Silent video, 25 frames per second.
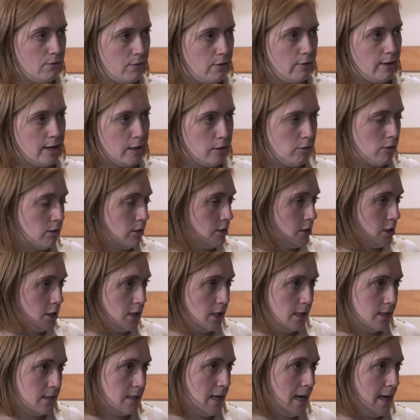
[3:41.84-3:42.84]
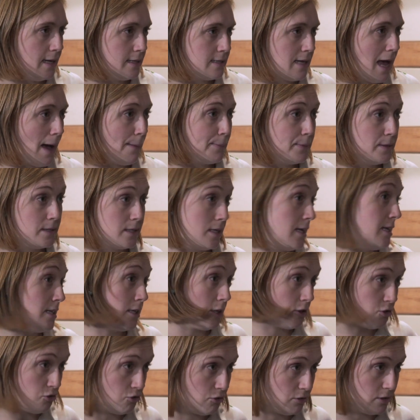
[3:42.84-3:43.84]
of our agriculture these days happens at
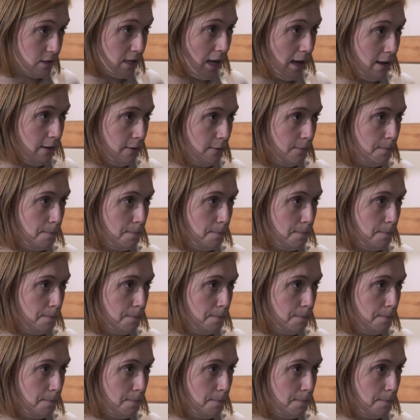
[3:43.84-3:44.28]
industrial scale.